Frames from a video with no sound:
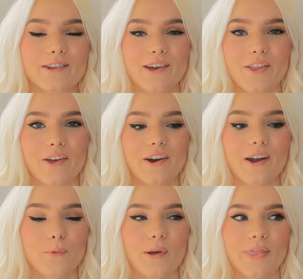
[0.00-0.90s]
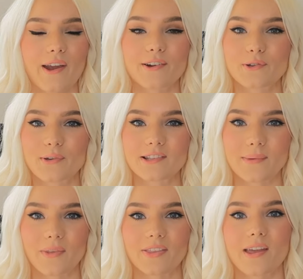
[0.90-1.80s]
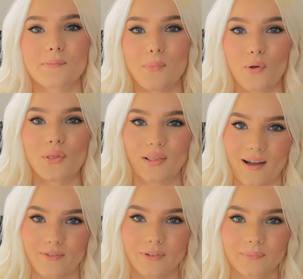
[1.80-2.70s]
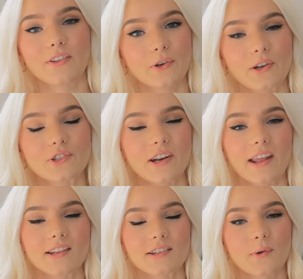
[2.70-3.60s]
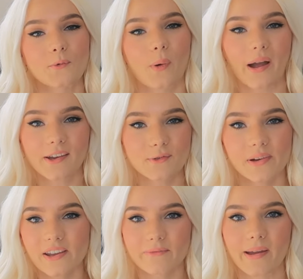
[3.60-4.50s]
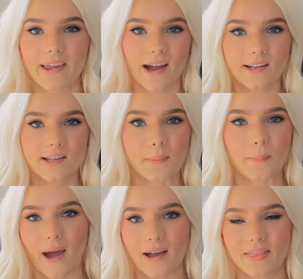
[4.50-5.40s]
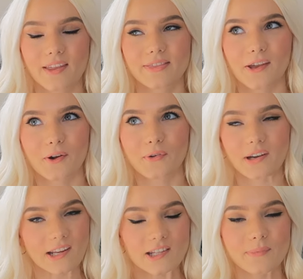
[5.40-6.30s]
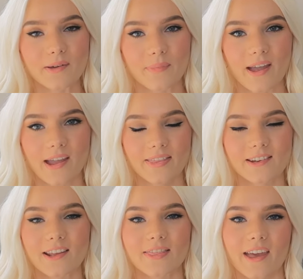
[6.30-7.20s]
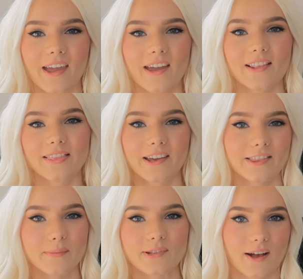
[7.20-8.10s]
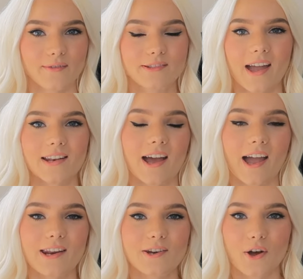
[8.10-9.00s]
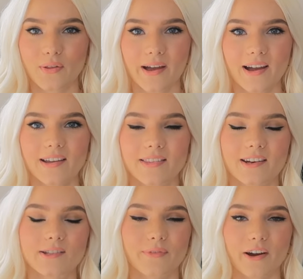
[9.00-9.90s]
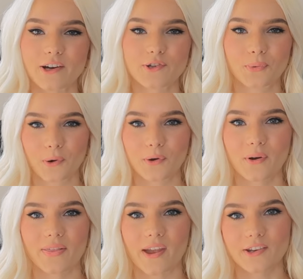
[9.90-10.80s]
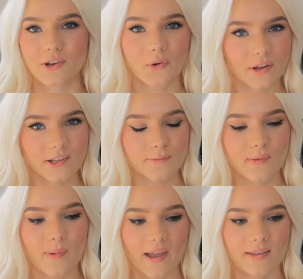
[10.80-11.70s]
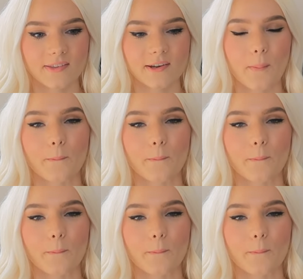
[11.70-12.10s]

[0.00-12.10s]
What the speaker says: each other, when they are doing something they both love. Another question is, why do I give my cats a bath? They don't need to be bathed. They lick themselves. And I know that. That is very true. They don't need to be bathed.